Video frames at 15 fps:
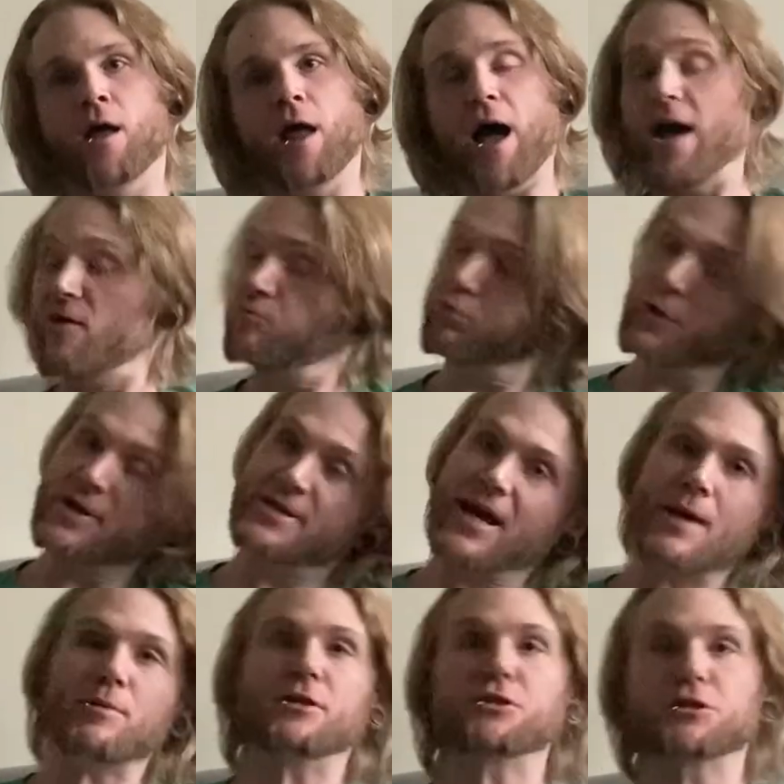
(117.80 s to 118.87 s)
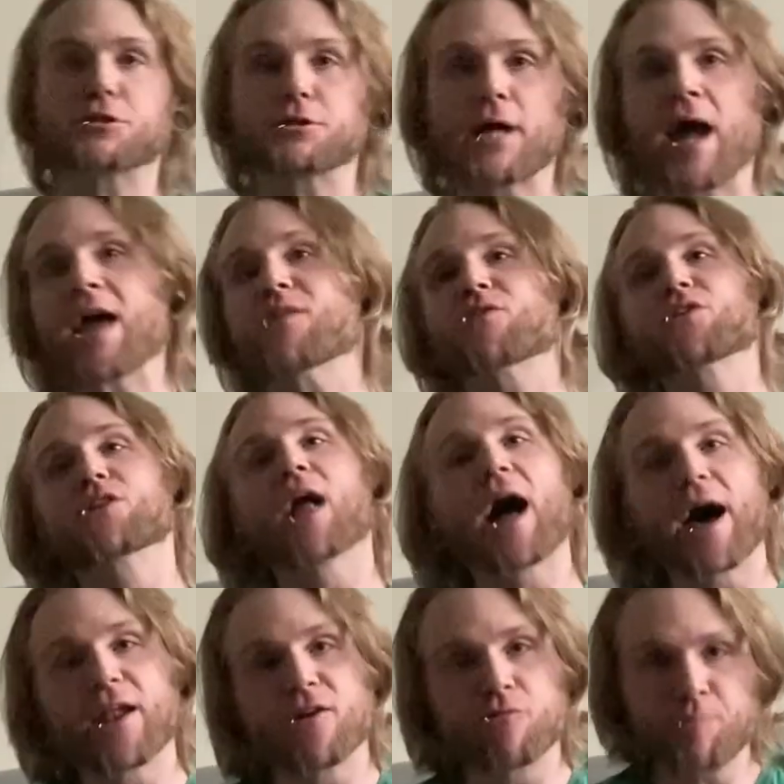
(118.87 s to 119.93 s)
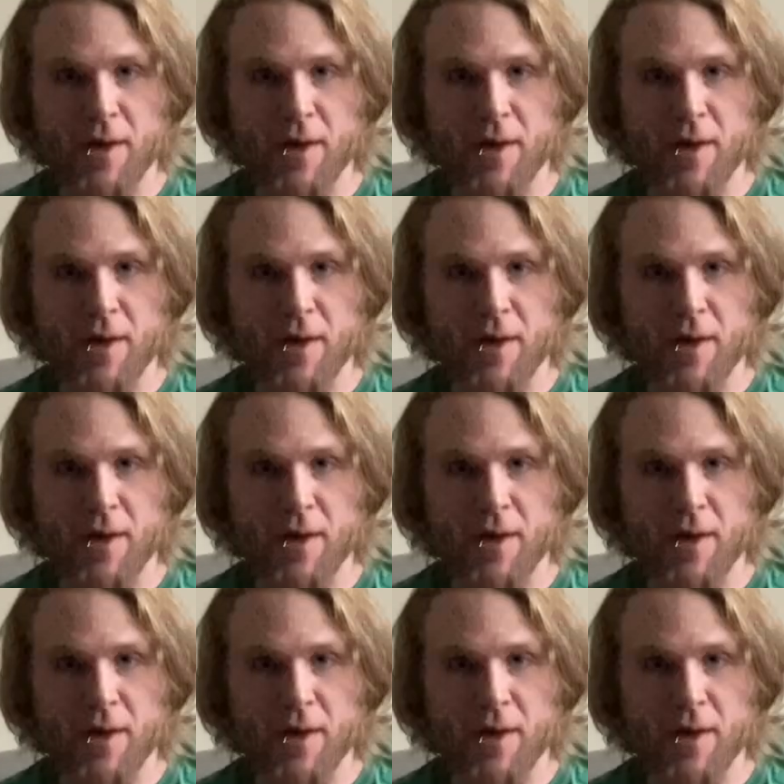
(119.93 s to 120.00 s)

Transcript: I have brain damage. I have a lot of